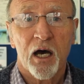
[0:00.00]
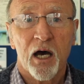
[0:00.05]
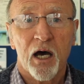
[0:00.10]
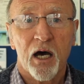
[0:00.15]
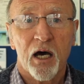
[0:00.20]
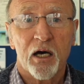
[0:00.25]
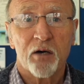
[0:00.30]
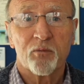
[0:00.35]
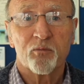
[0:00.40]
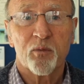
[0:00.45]

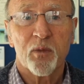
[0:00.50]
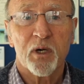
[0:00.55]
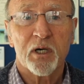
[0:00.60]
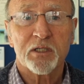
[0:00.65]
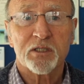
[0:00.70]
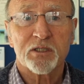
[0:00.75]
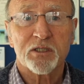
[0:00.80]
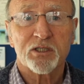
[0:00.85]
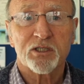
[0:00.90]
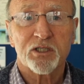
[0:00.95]
a
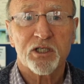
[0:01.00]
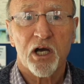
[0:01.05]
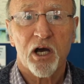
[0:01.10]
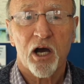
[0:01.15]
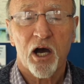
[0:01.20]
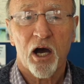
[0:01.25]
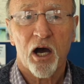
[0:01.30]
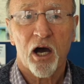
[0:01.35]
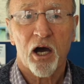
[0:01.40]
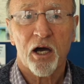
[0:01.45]
much
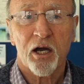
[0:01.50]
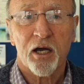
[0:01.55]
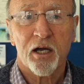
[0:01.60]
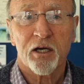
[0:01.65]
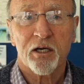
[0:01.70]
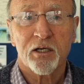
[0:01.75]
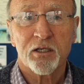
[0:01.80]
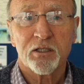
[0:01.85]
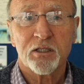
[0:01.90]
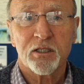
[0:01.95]

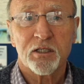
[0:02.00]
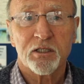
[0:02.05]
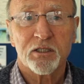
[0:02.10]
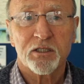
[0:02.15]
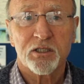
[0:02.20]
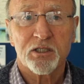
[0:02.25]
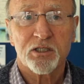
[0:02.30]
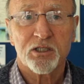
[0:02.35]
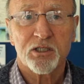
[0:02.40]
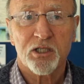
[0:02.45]
higher
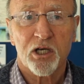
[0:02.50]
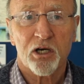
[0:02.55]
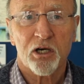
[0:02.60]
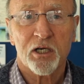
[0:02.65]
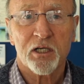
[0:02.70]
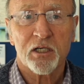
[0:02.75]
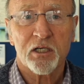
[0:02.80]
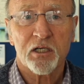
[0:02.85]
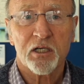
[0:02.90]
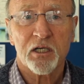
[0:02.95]

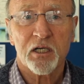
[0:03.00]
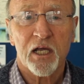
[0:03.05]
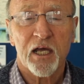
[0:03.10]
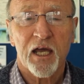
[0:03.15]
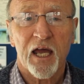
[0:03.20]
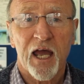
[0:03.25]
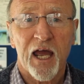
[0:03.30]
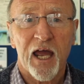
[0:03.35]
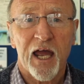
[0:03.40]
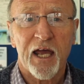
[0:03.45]
tidal
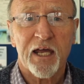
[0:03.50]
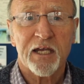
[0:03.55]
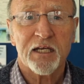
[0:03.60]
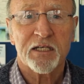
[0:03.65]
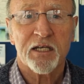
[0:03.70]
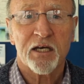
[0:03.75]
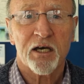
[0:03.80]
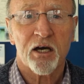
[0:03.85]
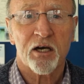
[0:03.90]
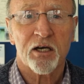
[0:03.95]
head
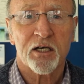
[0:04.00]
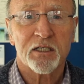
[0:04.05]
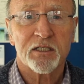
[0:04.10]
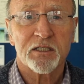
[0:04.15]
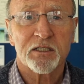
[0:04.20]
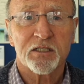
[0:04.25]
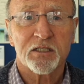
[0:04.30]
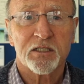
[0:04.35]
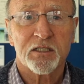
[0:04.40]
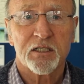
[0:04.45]

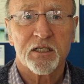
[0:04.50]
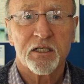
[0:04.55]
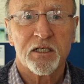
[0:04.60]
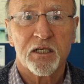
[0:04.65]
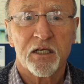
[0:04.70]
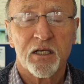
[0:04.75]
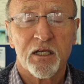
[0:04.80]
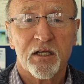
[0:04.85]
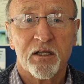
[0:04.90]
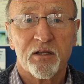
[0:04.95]
height
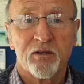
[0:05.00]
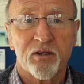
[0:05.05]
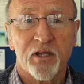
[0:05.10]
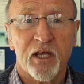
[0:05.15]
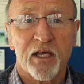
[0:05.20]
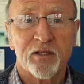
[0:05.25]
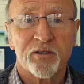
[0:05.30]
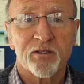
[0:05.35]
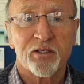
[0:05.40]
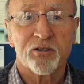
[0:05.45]

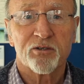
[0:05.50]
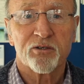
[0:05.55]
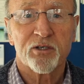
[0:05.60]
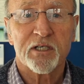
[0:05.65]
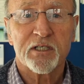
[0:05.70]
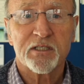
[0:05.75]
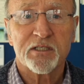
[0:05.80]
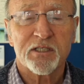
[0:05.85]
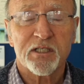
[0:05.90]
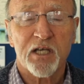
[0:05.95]
than there
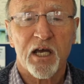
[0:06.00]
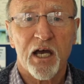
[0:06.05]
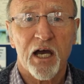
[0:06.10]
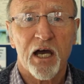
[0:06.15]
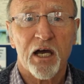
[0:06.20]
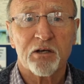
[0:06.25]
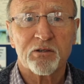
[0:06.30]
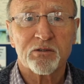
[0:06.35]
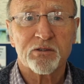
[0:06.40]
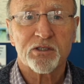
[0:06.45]
is
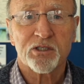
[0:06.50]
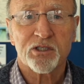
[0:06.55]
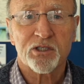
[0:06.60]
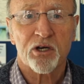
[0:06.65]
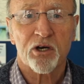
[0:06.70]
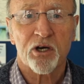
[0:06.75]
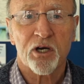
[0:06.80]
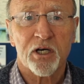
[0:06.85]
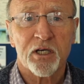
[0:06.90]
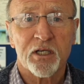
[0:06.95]

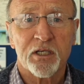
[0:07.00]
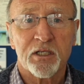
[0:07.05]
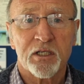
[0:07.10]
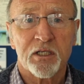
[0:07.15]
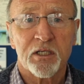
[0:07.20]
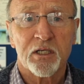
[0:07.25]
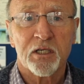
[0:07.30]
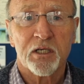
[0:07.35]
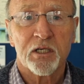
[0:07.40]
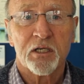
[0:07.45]
outside,
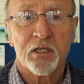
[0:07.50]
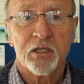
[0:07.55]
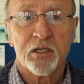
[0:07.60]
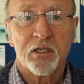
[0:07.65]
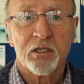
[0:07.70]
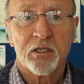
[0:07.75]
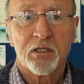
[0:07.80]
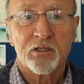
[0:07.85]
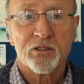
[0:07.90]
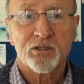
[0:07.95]

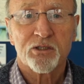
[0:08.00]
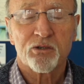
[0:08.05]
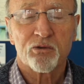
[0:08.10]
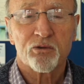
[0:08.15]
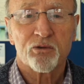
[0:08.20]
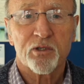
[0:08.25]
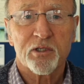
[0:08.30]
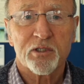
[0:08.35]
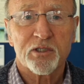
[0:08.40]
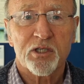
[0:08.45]
so
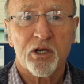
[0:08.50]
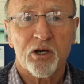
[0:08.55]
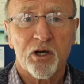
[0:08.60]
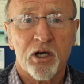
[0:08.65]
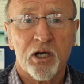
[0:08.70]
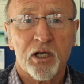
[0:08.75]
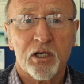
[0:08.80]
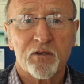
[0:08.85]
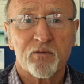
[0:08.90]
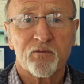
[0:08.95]
the
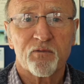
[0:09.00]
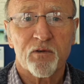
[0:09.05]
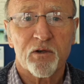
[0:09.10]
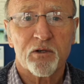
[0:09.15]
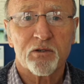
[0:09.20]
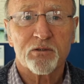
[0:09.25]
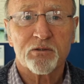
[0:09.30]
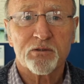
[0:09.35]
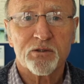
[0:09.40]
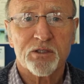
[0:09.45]
tide
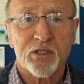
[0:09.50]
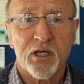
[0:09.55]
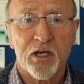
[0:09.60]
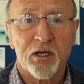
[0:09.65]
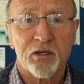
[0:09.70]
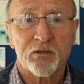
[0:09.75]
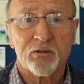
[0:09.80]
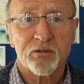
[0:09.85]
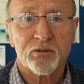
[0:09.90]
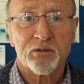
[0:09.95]
flows
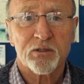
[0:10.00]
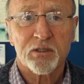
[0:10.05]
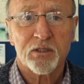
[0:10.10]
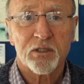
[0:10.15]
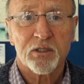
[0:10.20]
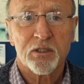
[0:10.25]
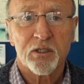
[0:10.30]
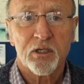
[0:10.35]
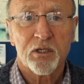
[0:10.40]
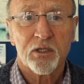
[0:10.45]
out
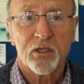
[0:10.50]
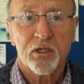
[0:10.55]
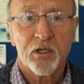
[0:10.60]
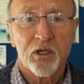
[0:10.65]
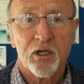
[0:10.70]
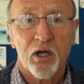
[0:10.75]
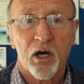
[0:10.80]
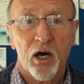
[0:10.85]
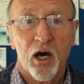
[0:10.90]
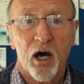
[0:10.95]

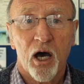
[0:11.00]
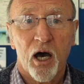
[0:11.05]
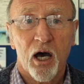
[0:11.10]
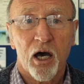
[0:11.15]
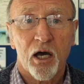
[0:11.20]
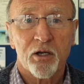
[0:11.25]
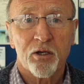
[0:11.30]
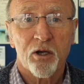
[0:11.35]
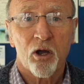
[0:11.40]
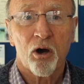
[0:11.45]

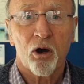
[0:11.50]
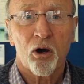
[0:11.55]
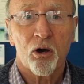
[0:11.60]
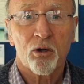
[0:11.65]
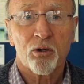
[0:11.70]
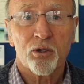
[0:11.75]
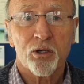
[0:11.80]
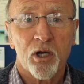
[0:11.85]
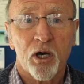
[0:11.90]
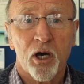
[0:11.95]
and
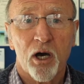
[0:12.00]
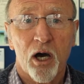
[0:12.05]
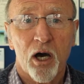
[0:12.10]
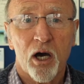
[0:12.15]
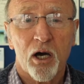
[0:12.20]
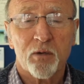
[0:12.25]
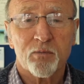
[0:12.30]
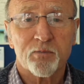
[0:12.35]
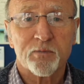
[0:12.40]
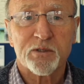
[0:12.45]
on
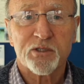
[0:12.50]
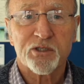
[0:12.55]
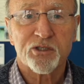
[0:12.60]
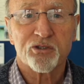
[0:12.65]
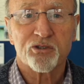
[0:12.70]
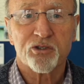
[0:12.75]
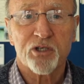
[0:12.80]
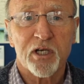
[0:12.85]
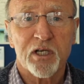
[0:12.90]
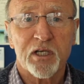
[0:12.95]

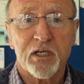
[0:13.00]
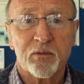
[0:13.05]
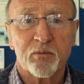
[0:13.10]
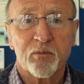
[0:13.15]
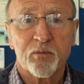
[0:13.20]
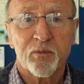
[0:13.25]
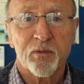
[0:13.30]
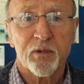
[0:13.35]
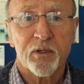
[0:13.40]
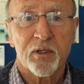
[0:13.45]
upstream